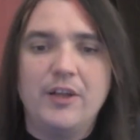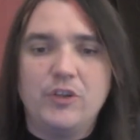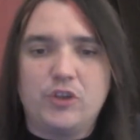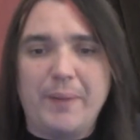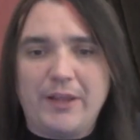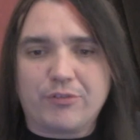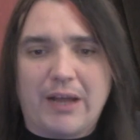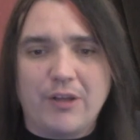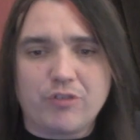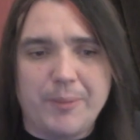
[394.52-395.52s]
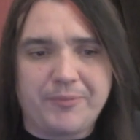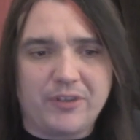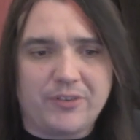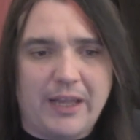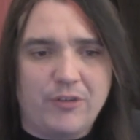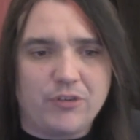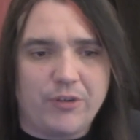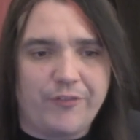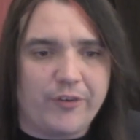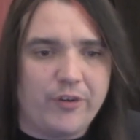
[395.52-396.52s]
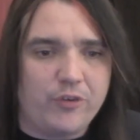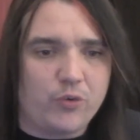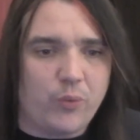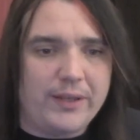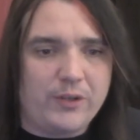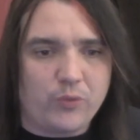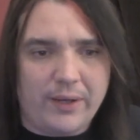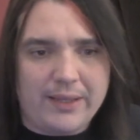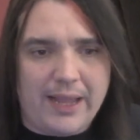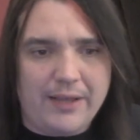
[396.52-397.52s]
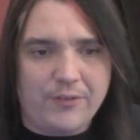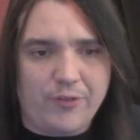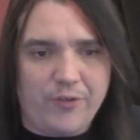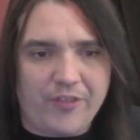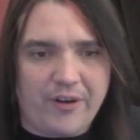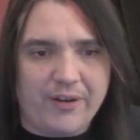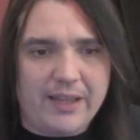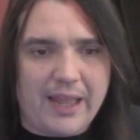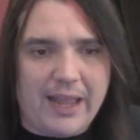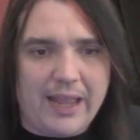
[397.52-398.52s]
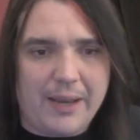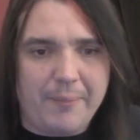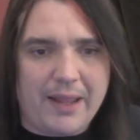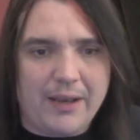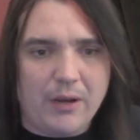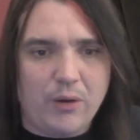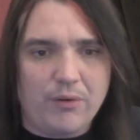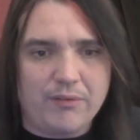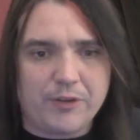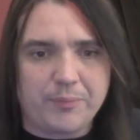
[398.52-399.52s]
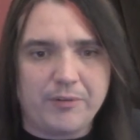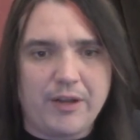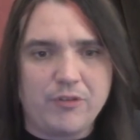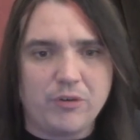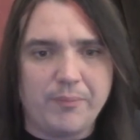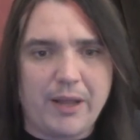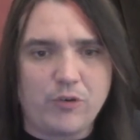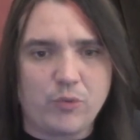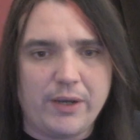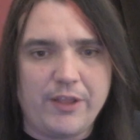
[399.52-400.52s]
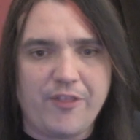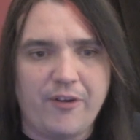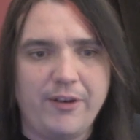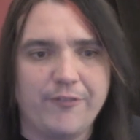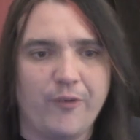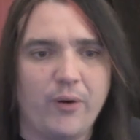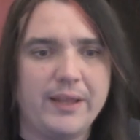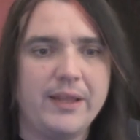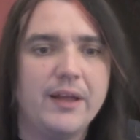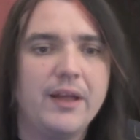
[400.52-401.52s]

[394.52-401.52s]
Space round trips are scheduled for 2028-30 and manned lunar exploration by 2030-40.